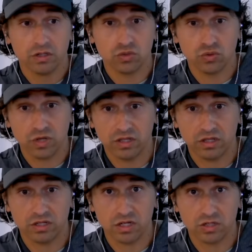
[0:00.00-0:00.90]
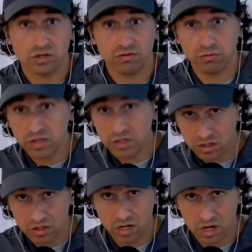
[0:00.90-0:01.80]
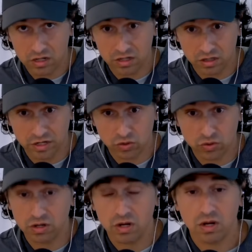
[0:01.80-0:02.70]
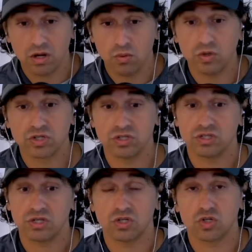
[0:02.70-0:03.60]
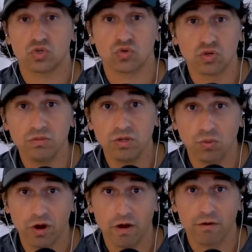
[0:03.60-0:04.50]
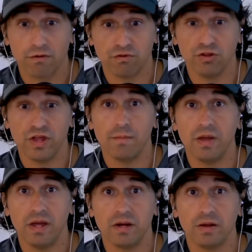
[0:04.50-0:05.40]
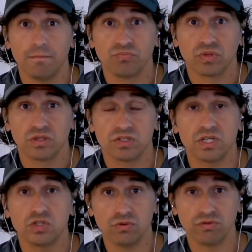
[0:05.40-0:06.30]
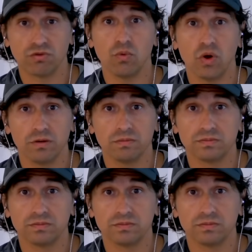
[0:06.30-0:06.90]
to get the attention of the media and the electorate, which is extremely rare for that man. Stay tuned for more.